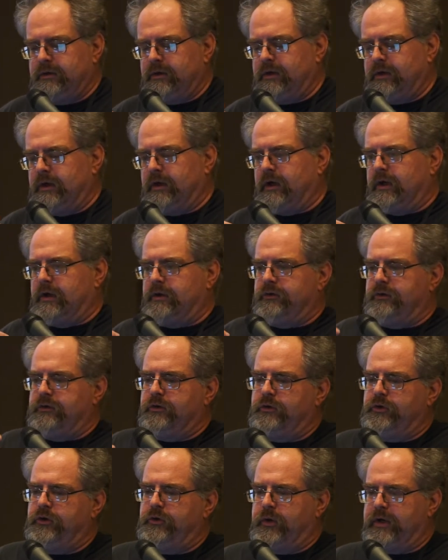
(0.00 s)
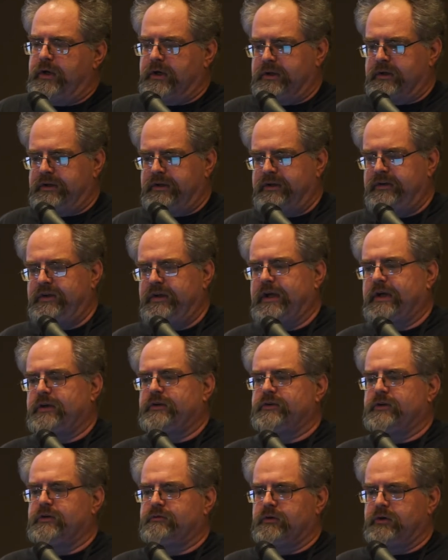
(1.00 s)
uh, doing a TTX
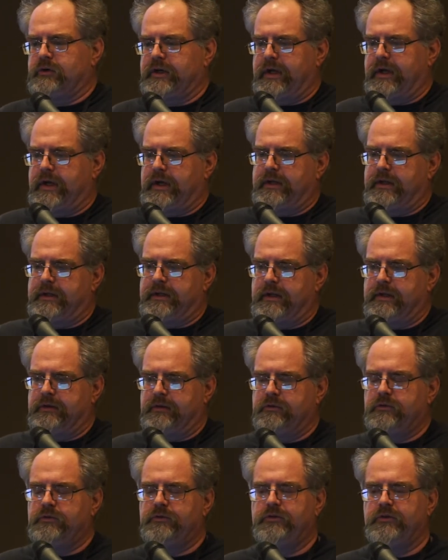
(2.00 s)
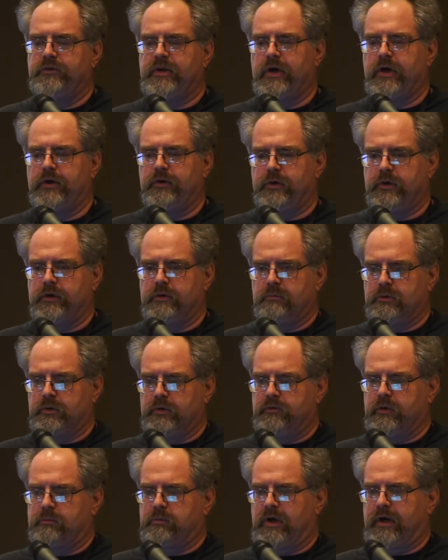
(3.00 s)
over again, and then see how you can improve
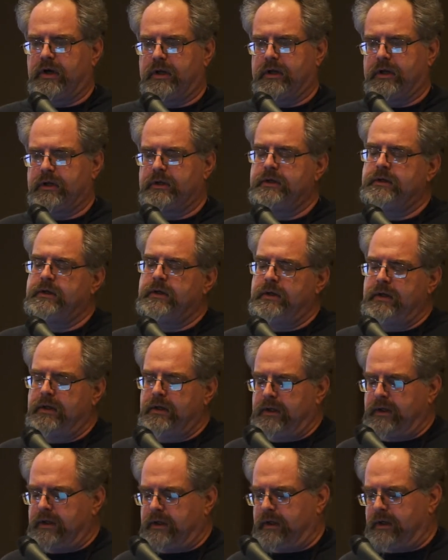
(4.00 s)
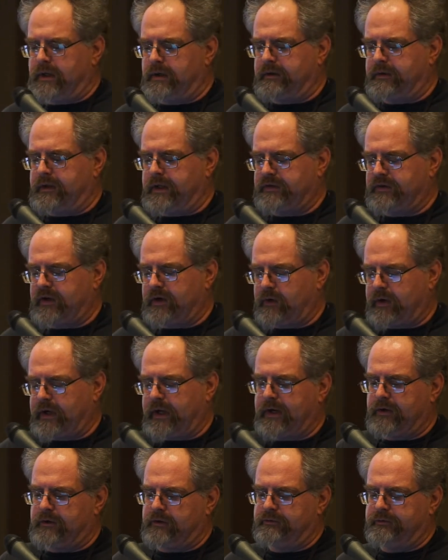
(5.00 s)
the product uh, that's already
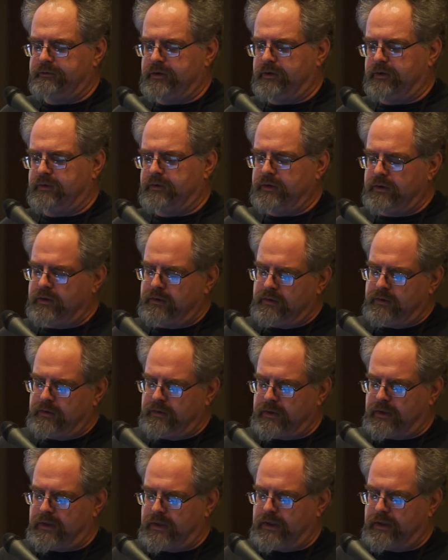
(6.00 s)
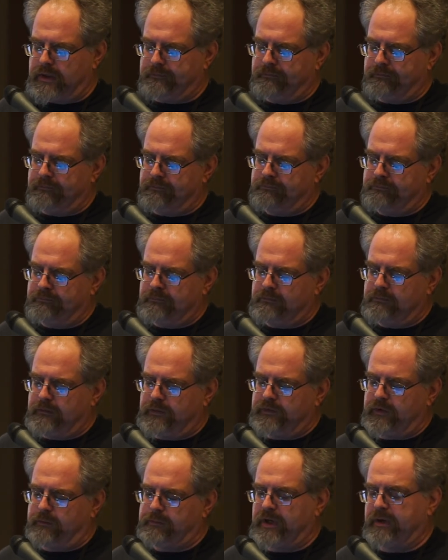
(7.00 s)
out in the field. Um,
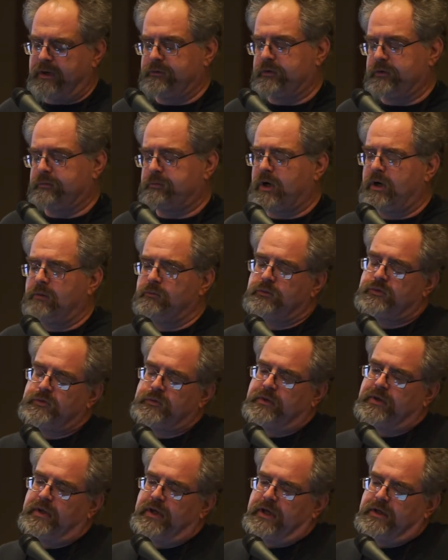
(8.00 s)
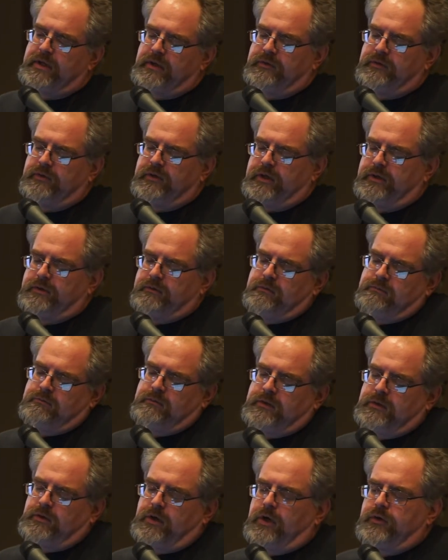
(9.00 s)
sometimes there's problems with that because they
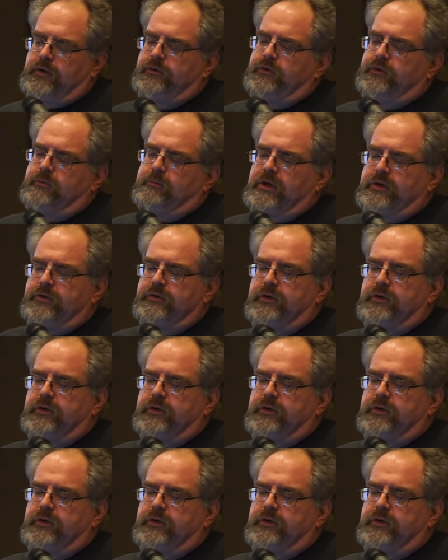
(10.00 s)
cost too much to